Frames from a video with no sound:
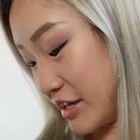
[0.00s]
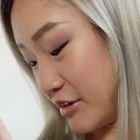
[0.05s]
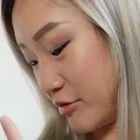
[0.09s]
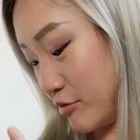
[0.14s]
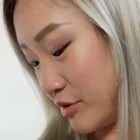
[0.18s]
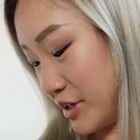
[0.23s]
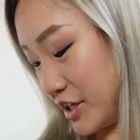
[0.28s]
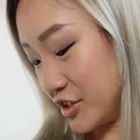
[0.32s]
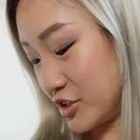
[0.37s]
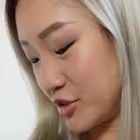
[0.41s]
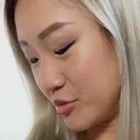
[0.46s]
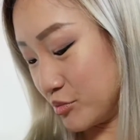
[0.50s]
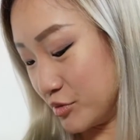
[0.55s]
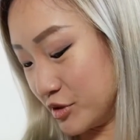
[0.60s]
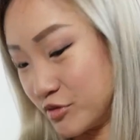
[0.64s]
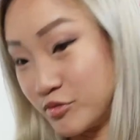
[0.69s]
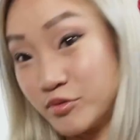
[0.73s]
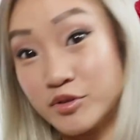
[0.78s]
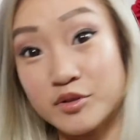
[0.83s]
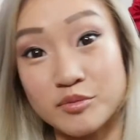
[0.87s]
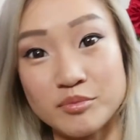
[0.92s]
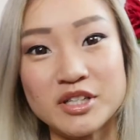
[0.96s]
which
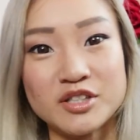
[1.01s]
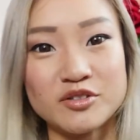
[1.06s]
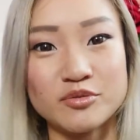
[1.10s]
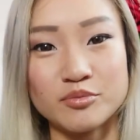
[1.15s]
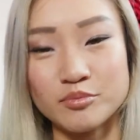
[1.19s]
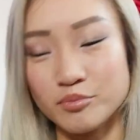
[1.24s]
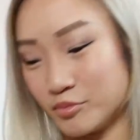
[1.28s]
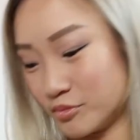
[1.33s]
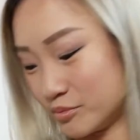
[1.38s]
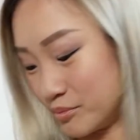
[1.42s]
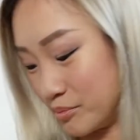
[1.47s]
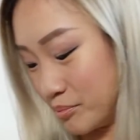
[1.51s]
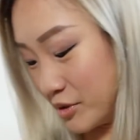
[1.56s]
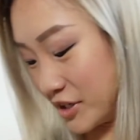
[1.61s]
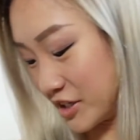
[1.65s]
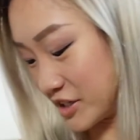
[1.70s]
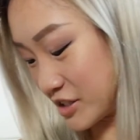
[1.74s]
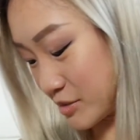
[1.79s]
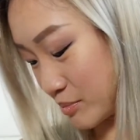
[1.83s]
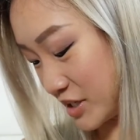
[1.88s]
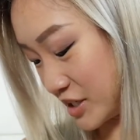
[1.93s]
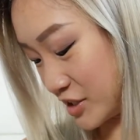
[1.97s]

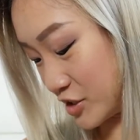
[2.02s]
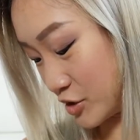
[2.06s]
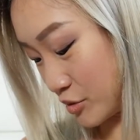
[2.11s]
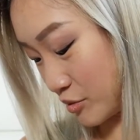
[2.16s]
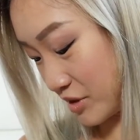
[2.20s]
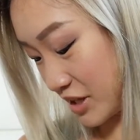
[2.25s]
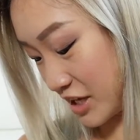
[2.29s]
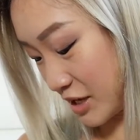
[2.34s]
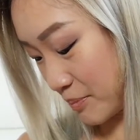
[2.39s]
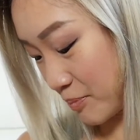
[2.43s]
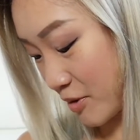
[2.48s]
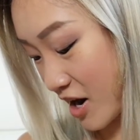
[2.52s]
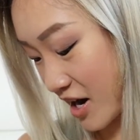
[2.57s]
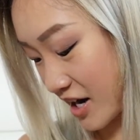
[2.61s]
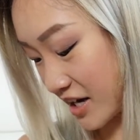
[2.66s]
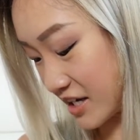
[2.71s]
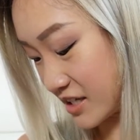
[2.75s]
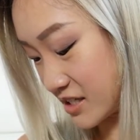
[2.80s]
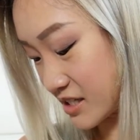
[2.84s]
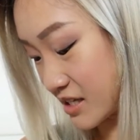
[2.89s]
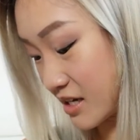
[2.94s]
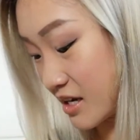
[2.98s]
brings me to the
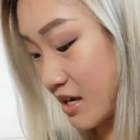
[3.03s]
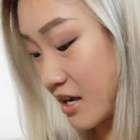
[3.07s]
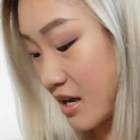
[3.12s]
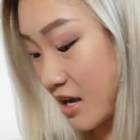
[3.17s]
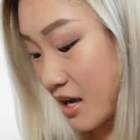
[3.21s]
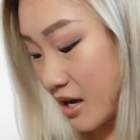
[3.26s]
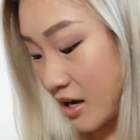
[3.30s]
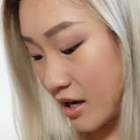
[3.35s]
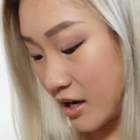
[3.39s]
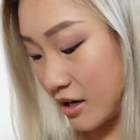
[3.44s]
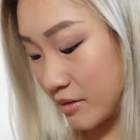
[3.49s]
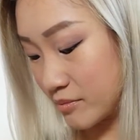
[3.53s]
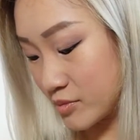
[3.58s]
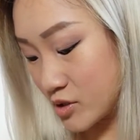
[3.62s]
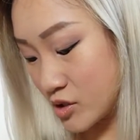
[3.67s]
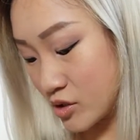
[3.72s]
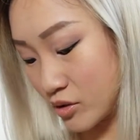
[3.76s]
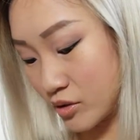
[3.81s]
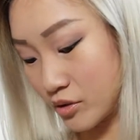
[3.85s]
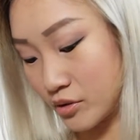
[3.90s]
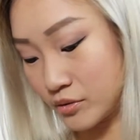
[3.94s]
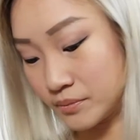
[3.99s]
price.
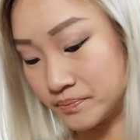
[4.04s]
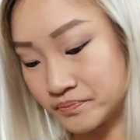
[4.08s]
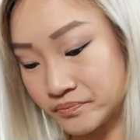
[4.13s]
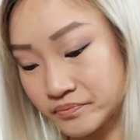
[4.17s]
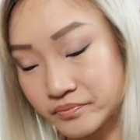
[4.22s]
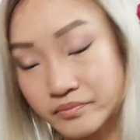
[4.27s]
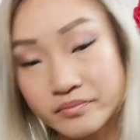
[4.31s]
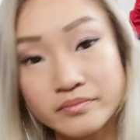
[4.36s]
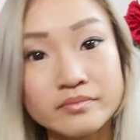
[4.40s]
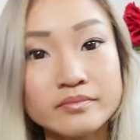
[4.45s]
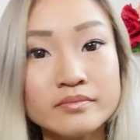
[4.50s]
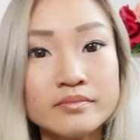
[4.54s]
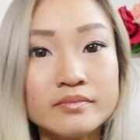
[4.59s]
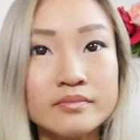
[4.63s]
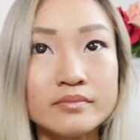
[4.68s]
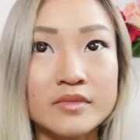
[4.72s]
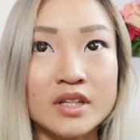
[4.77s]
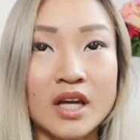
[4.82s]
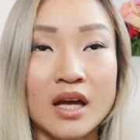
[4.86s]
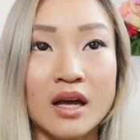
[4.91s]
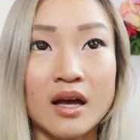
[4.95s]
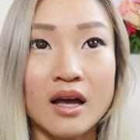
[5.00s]
So
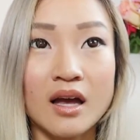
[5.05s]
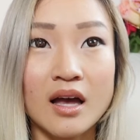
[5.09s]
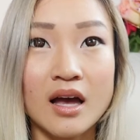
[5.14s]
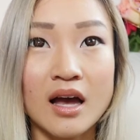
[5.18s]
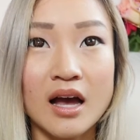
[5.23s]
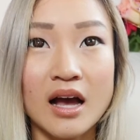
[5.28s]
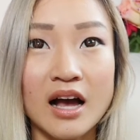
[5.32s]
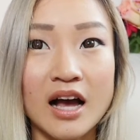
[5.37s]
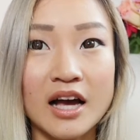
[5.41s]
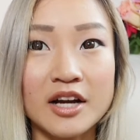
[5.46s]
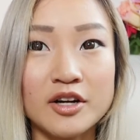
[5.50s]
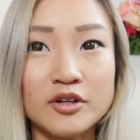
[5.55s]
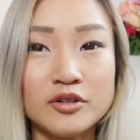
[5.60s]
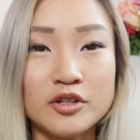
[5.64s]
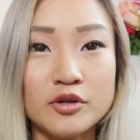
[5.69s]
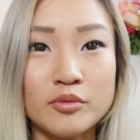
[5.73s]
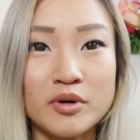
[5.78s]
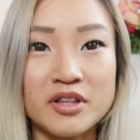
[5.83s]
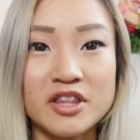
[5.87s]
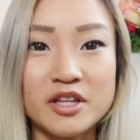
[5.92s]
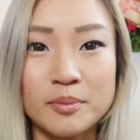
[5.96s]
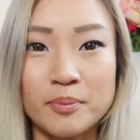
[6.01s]
I don't know
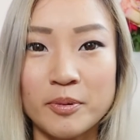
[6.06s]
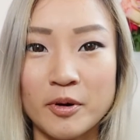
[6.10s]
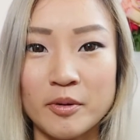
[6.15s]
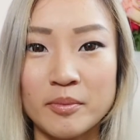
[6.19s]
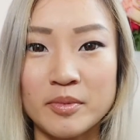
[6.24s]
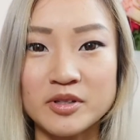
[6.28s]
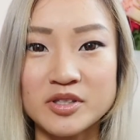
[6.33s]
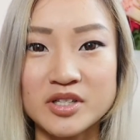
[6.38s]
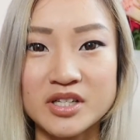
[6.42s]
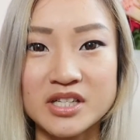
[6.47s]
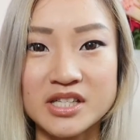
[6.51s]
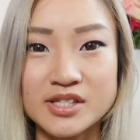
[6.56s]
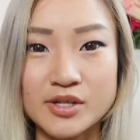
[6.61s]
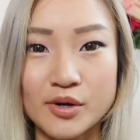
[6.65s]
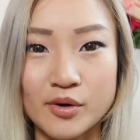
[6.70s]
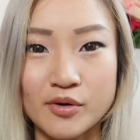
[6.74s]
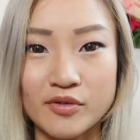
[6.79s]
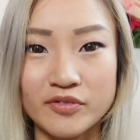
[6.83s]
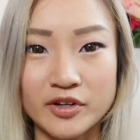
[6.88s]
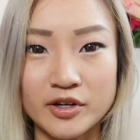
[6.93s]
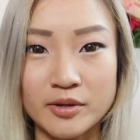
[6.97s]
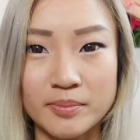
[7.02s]
whether the promotion is
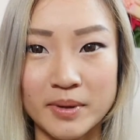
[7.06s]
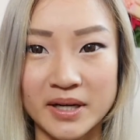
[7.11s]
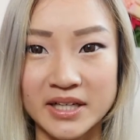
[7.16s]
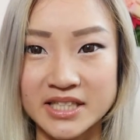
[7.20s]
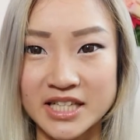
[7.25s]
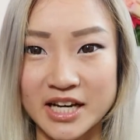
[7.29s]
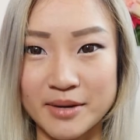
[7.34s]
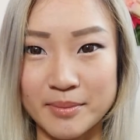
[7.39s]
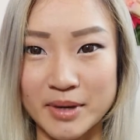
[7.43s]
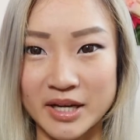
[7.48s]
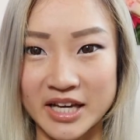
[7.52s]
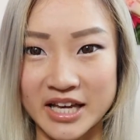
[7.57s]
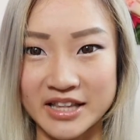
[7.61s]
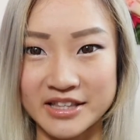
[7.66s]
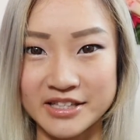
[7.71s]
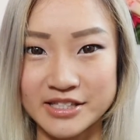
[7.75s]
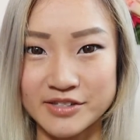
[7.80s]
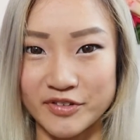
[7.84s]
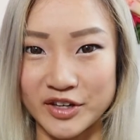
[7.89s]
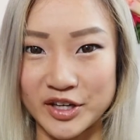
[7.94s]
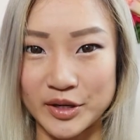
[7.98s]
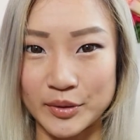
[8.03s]
over by the time I get
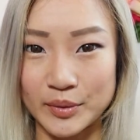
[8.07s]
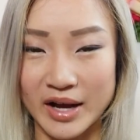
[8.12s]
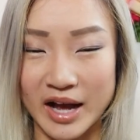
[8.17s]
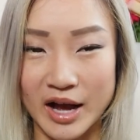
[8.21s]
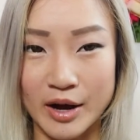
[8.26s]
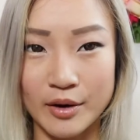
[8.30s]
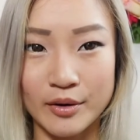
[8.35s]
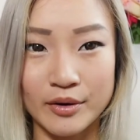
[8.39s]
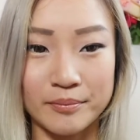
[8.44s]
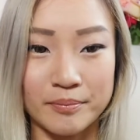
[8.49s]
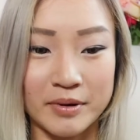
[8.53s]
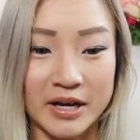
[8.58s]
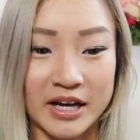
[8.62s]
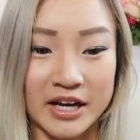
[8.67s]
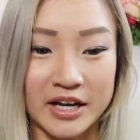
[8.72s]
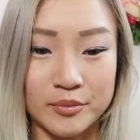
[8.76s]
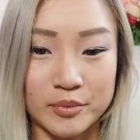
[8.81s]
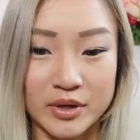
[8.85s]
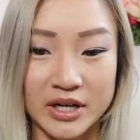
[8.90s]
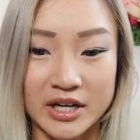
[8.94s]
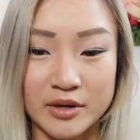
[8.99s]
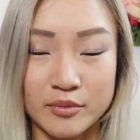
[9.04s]
this video out,
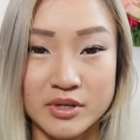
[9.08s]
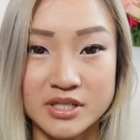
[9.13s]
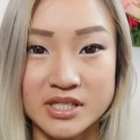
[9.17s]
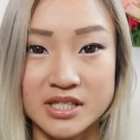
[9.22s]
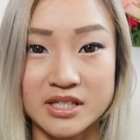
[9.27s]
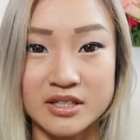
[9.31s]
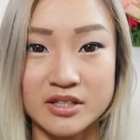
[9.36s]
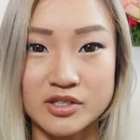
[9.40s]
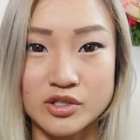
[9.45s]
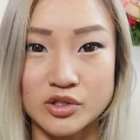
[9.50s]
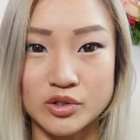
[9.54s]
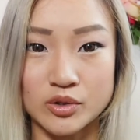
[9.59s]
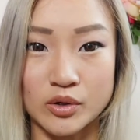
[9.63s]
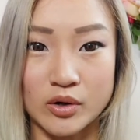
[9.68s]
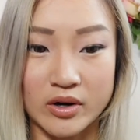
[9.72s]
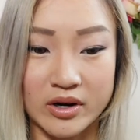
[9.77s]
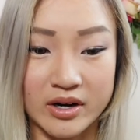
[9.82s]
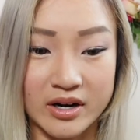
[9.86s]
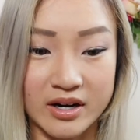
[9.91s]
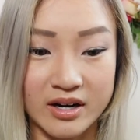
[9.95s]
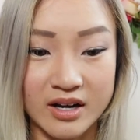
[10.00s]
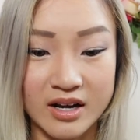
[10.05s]
but when I was in the
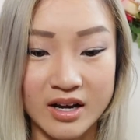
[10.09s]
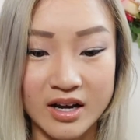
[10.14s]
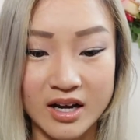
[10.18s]
store,